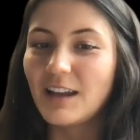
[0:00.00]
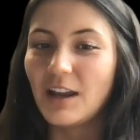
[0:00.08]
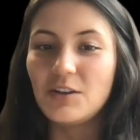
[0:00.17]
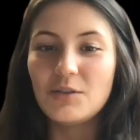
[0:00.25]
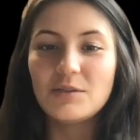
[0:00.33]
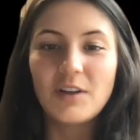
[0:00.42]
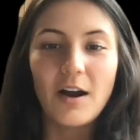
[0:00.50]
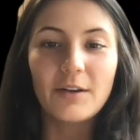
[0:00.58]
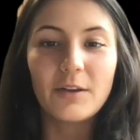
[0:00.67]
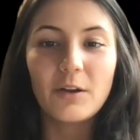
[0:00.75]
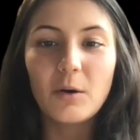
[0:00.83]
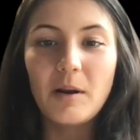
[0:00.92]
Can you talk
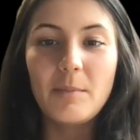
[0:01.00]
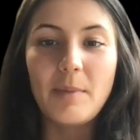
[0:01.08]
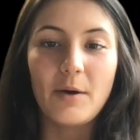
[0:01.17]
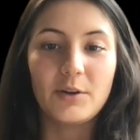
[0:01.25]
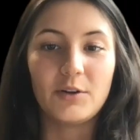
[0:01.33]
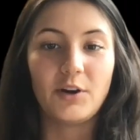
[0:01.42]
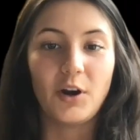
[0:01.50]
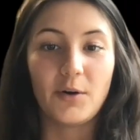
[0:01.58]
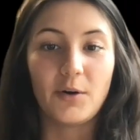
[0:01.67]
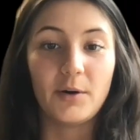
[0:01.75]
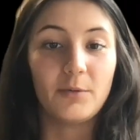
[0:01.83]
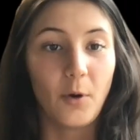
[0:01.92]
a little bit about your
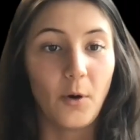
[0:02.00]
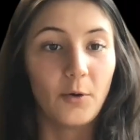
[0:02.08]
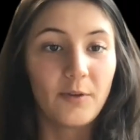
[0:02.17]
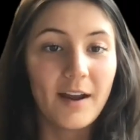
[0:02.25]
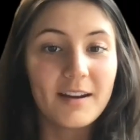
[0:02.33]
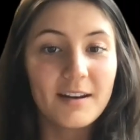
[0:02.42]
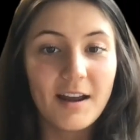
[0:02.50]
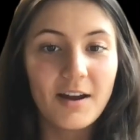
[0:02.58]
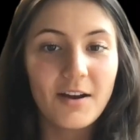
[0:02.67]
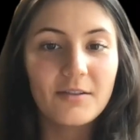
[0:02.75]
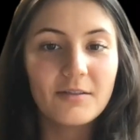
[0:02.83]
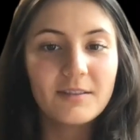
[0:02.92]
current role right
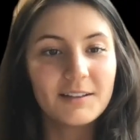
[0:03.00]
now?